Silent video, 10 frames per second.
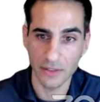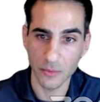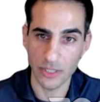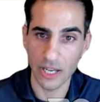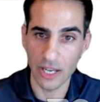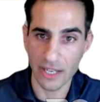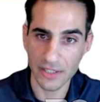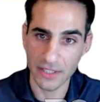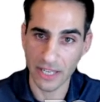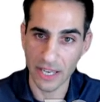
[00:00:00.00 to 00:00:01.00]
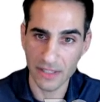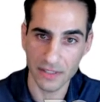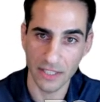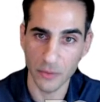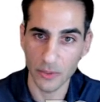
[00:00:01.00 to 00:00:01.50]
will ionize the gas
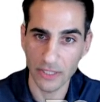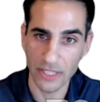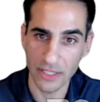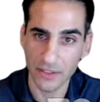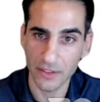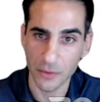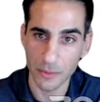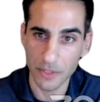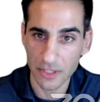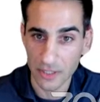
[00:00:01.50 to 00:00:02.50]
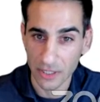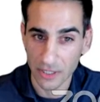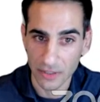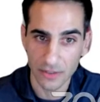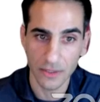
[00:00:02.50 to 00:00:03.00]
and then will lead to emission
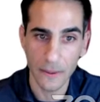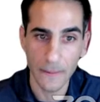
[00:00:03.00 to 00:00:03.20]
lines.